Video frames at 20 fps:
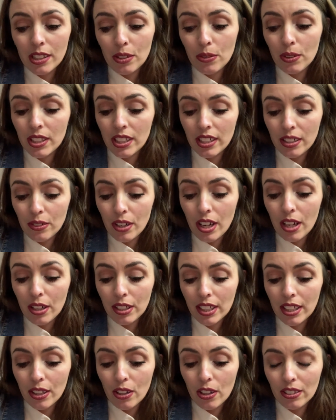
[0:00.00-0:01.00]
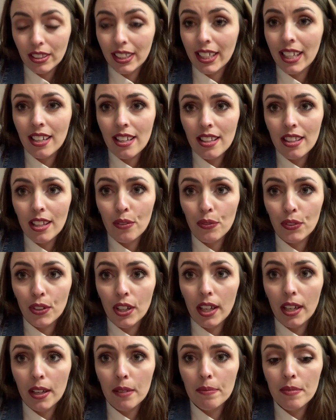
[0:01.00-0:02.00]
We did not get hardly anything for
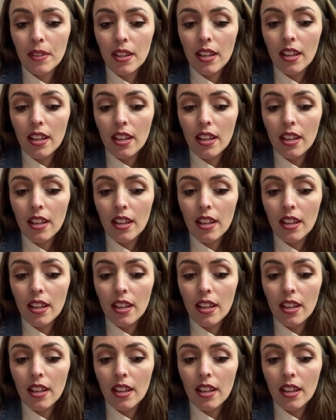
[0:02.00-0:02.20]
him.